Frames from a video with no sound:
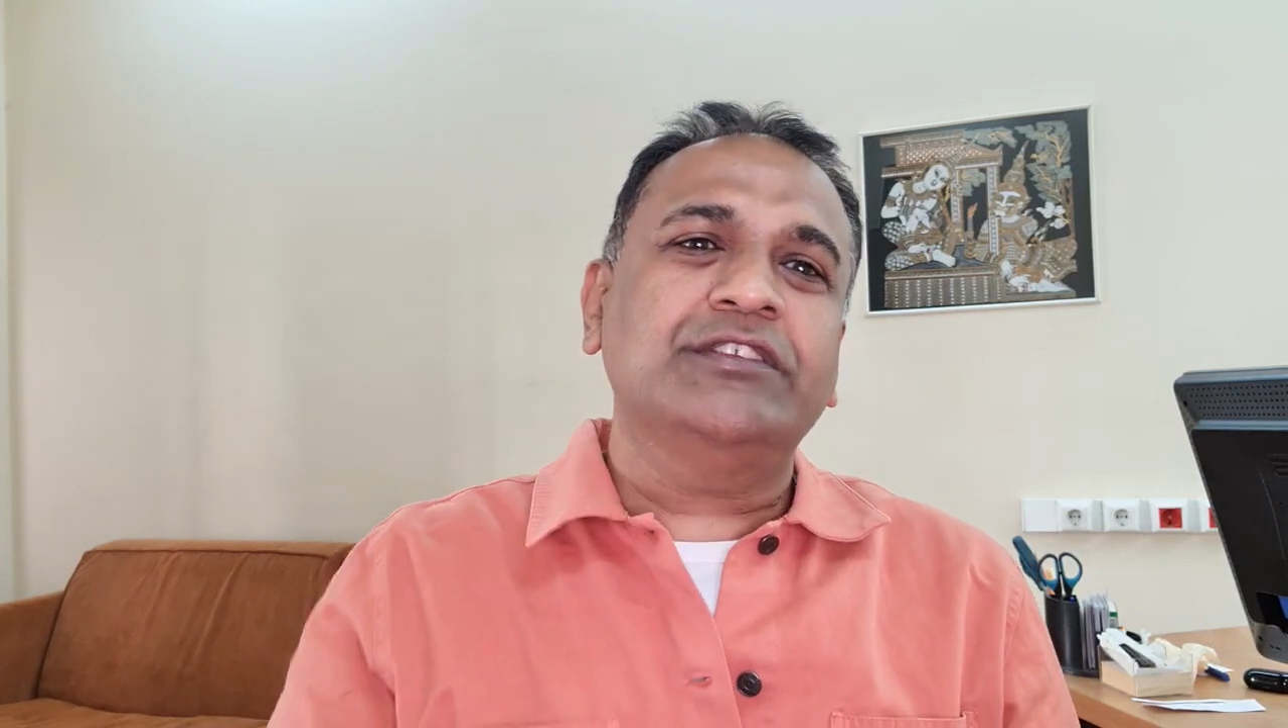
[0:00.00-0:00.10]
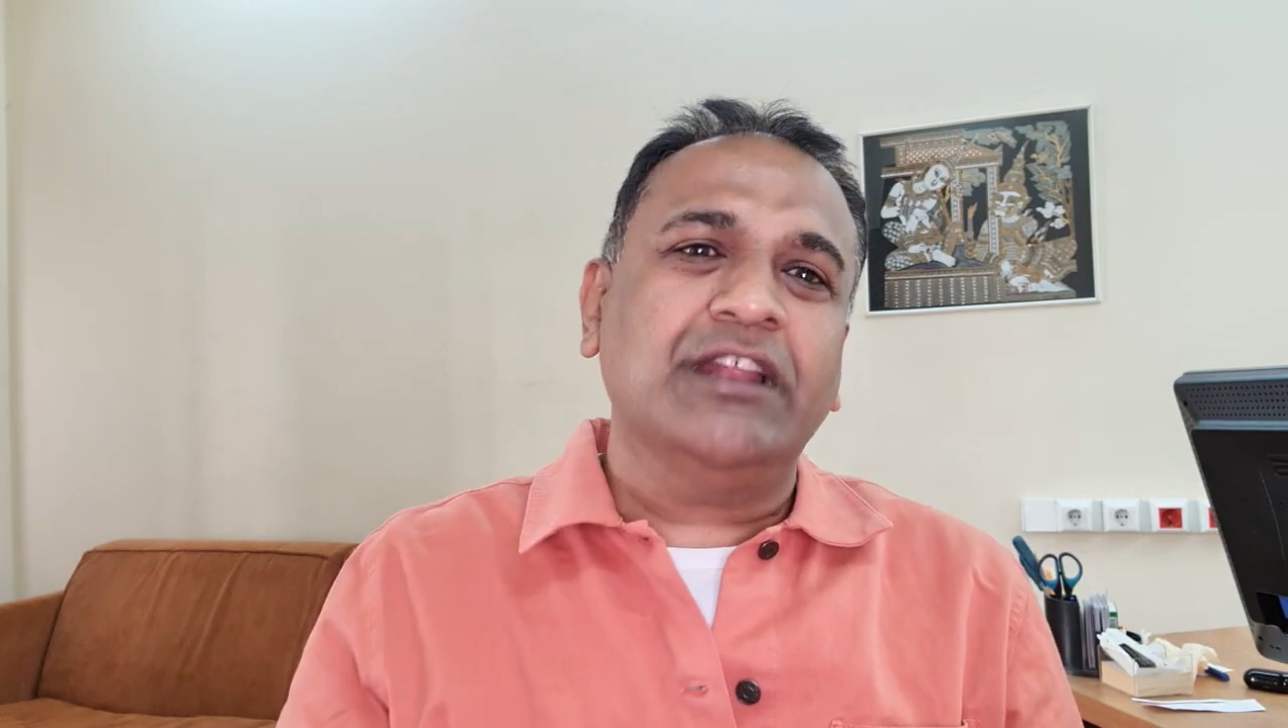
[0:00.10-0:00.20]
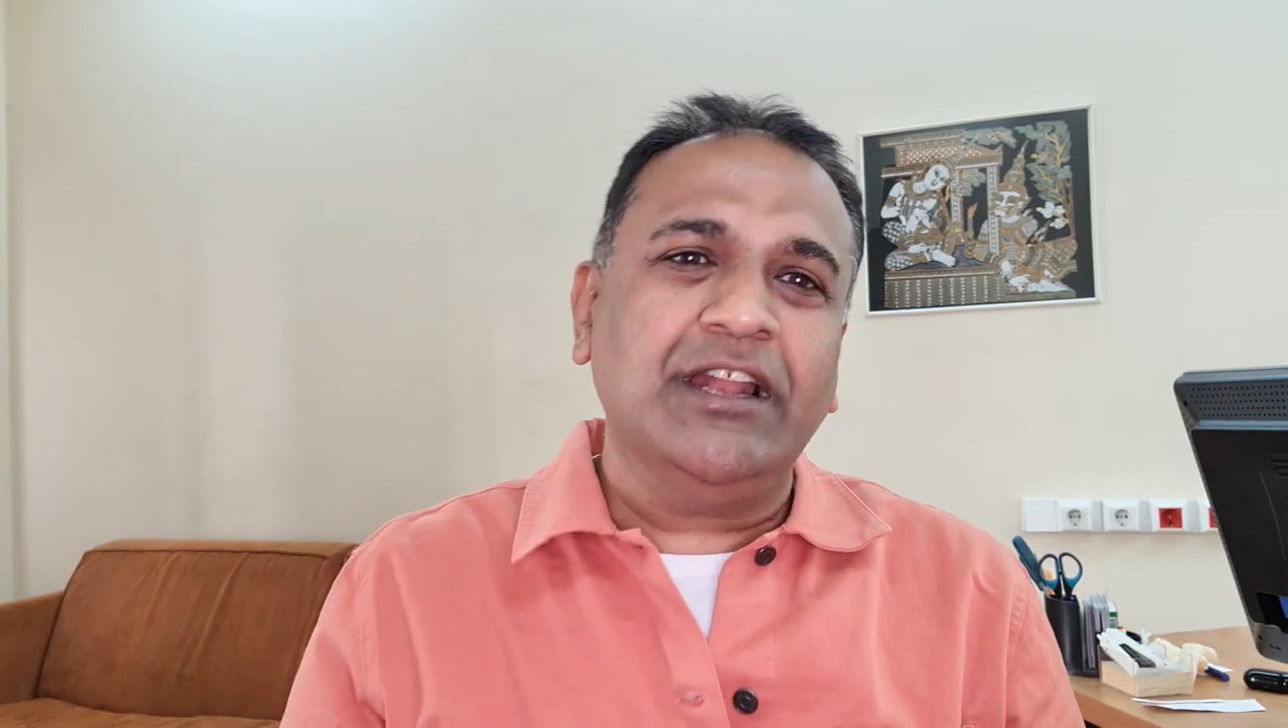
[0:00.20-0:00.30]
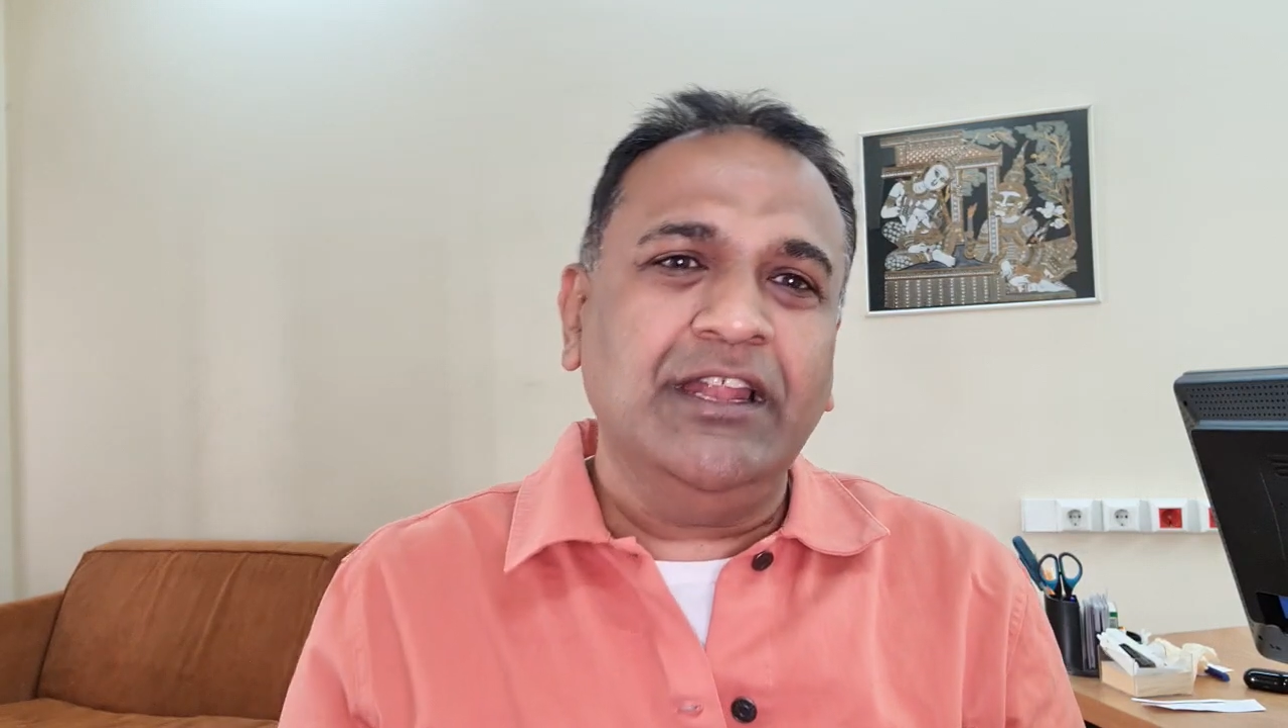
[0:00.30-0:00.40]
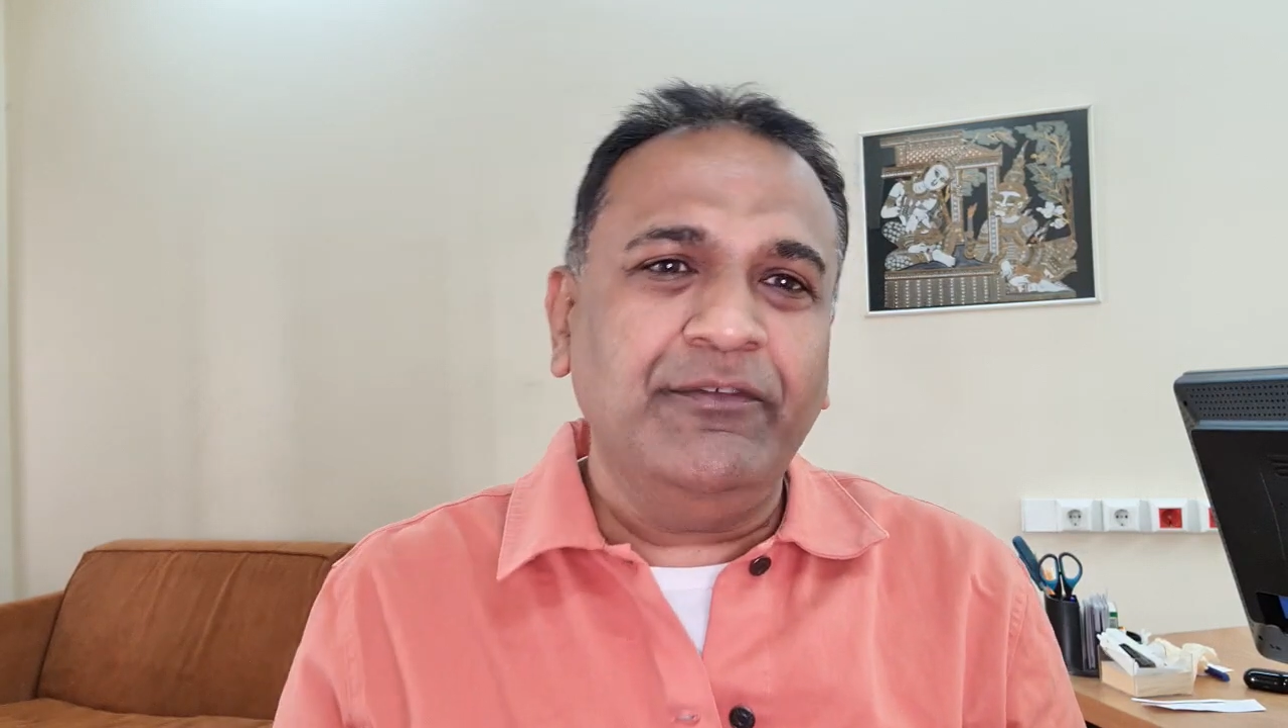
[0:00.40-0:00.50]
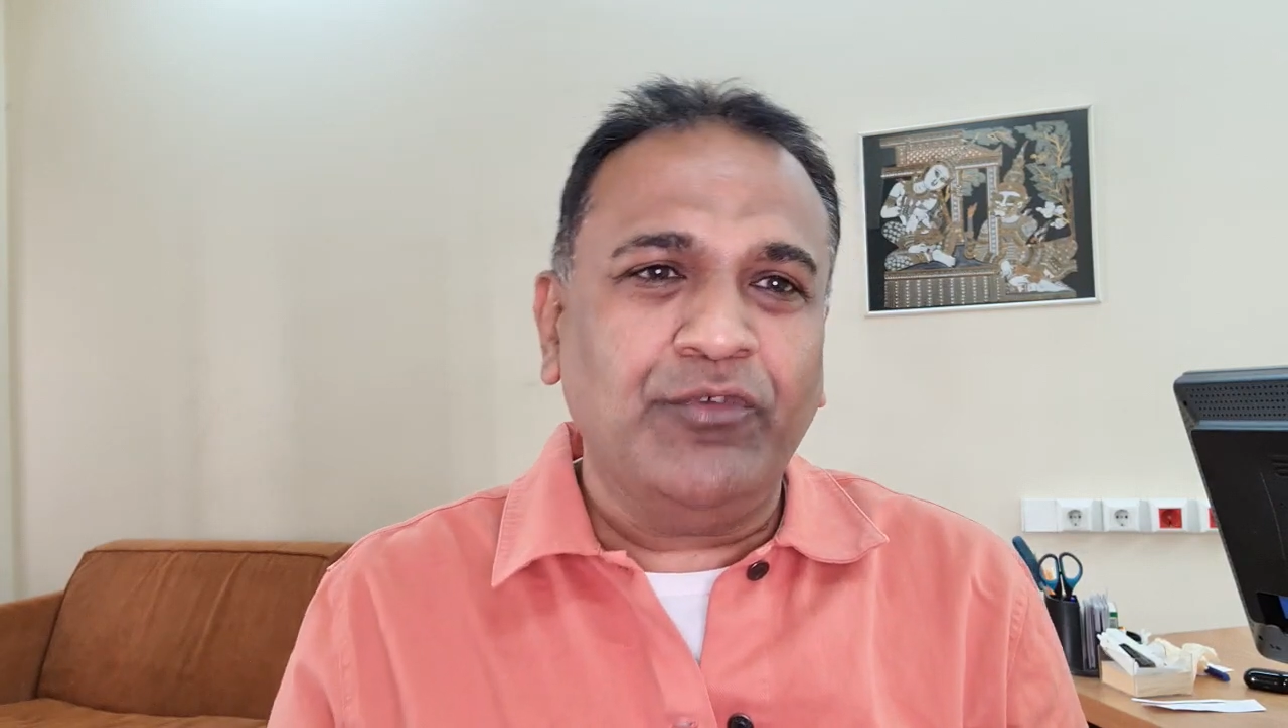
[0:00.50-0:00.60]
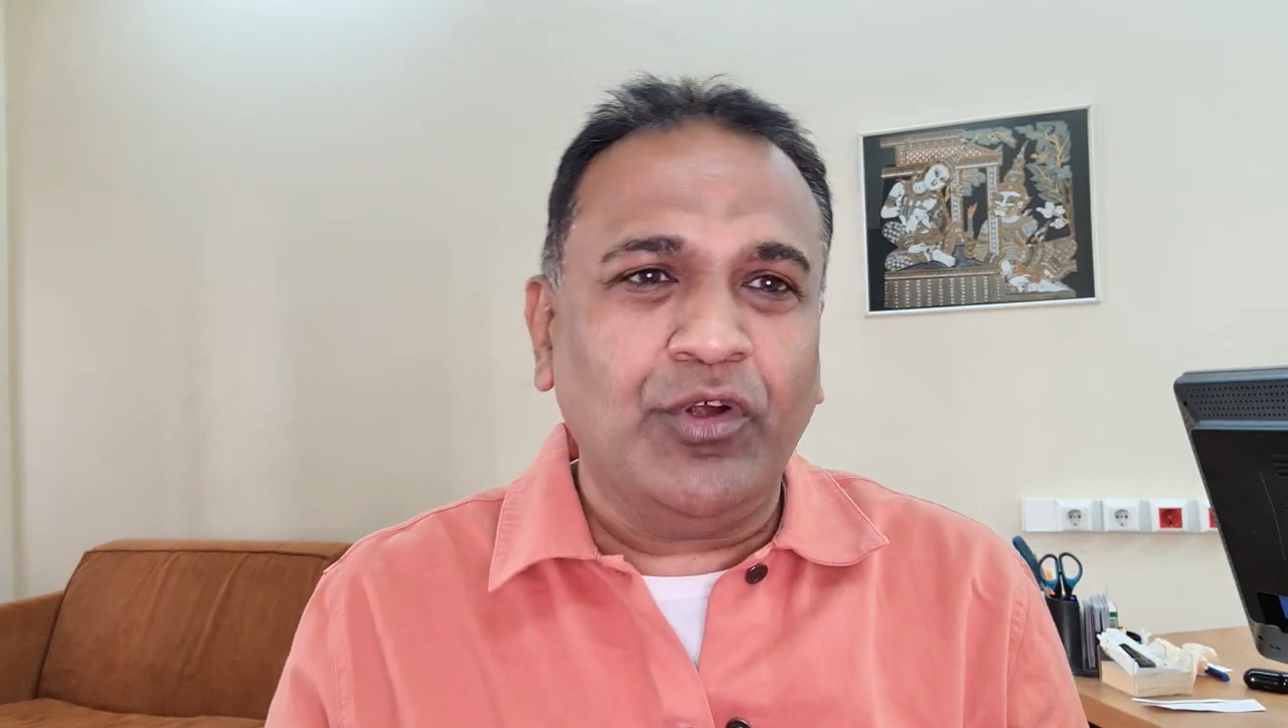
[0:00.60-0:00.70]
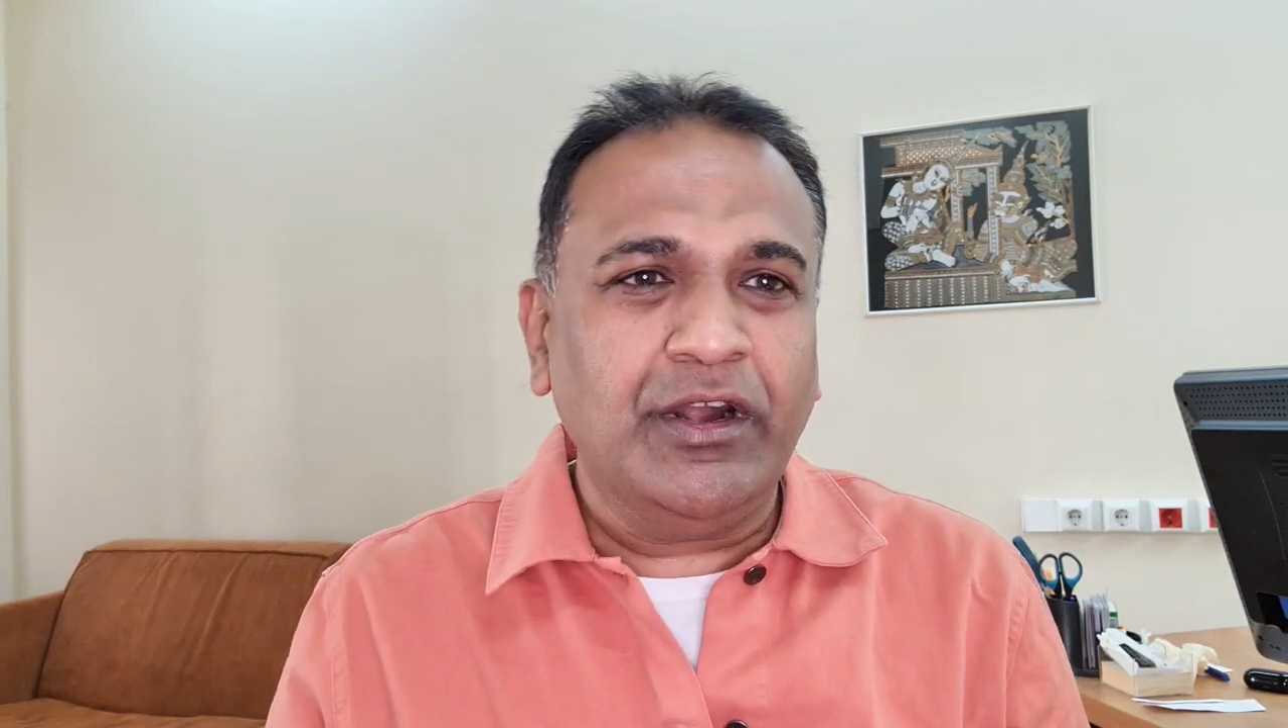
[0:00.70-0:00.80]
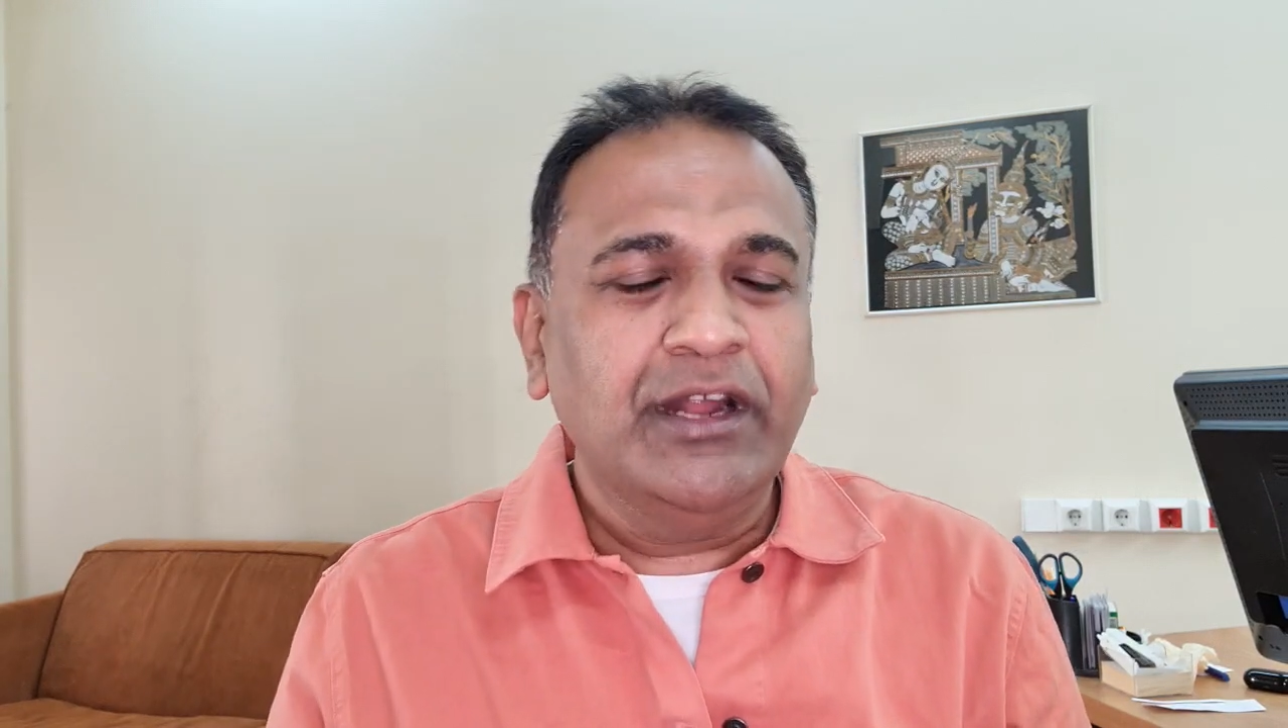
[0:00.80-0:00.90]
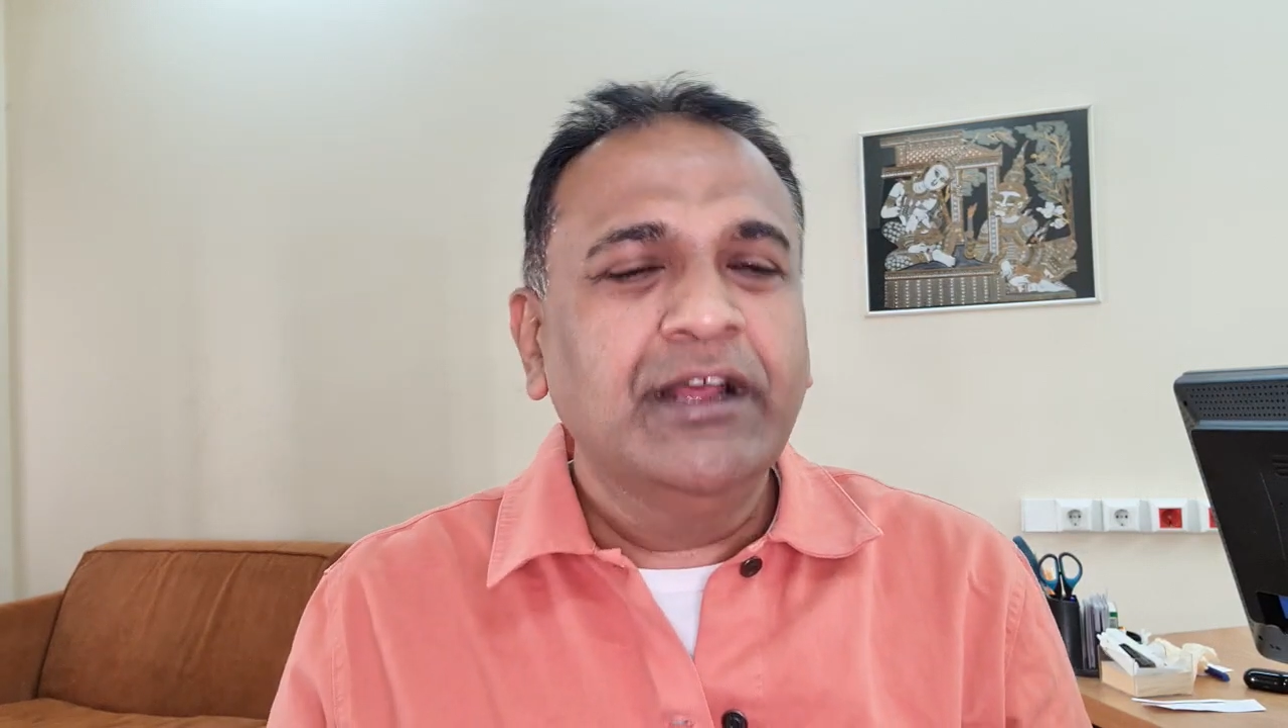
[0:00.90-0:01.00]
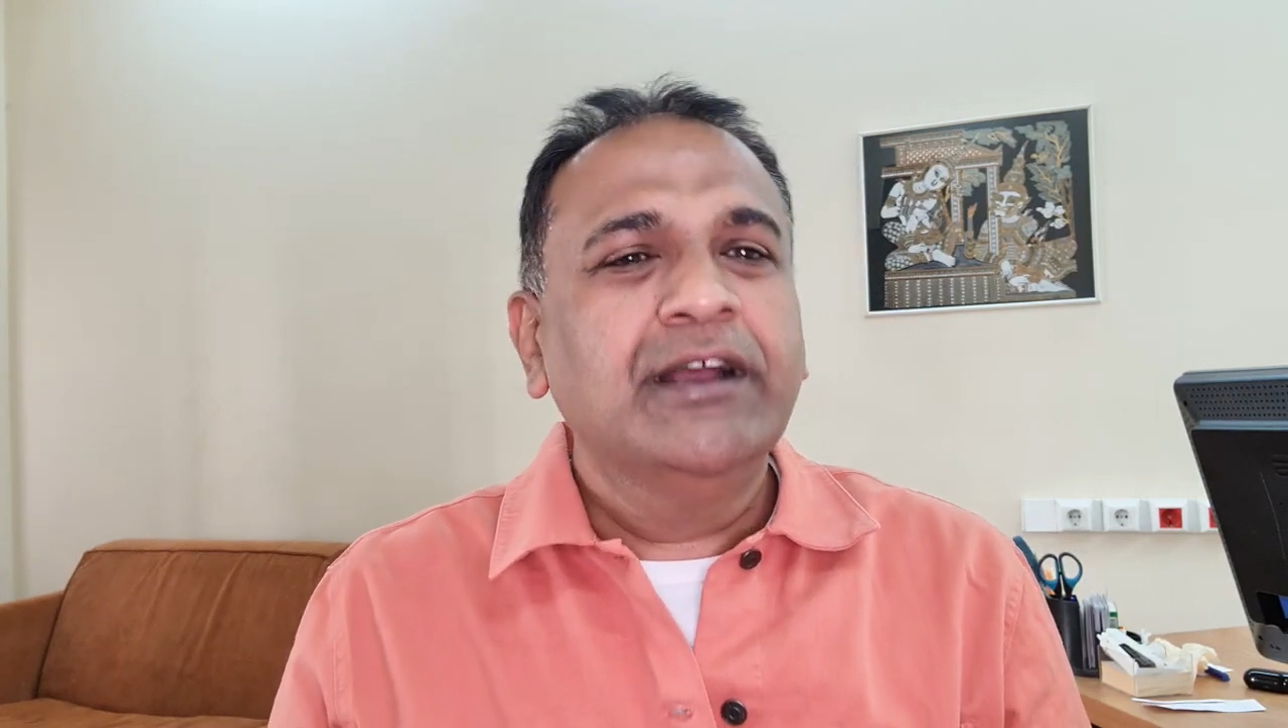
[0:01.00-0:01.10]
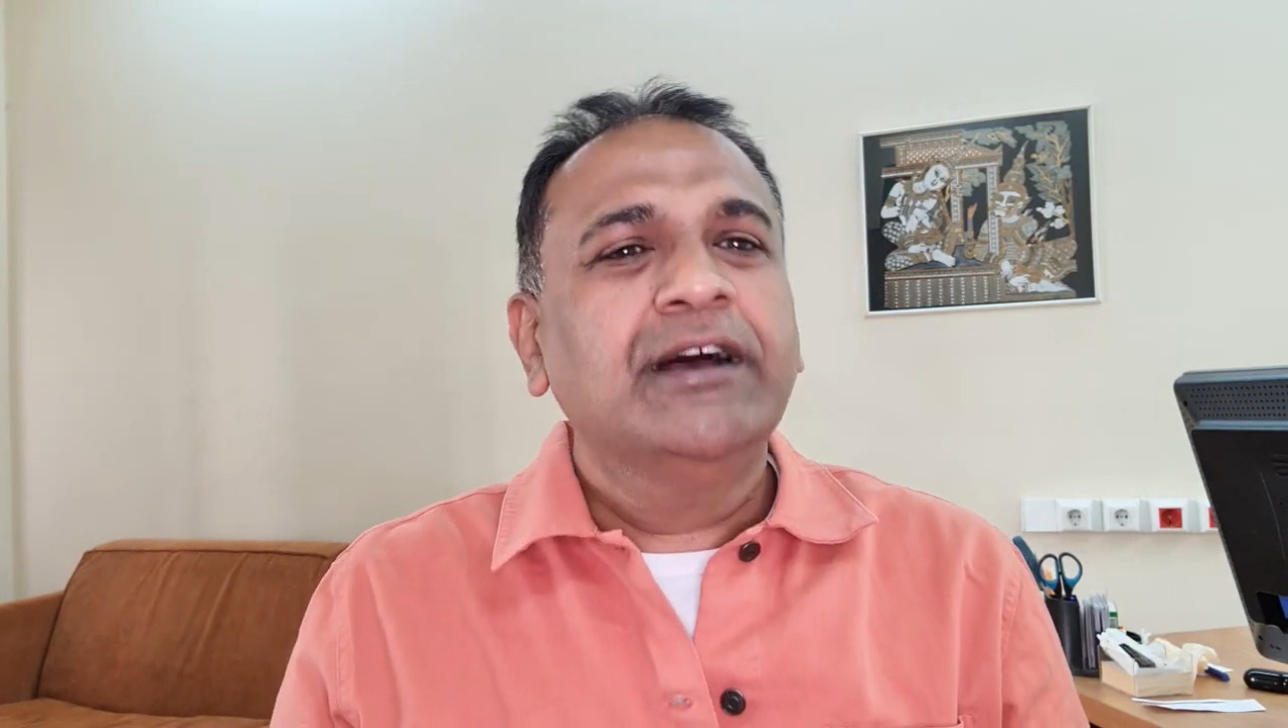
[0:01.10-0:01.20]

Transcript: generally for